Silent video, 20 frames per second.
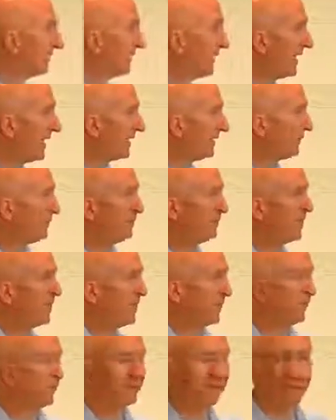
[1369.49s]
of that, or are we
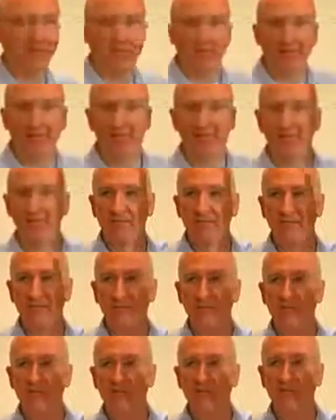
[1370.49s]
bought into that?
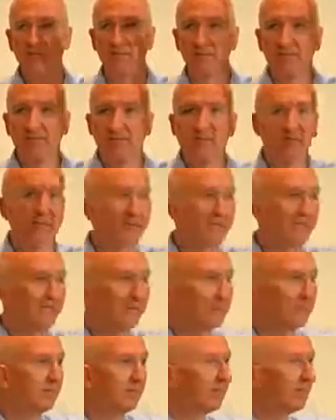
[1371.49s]
Bought in?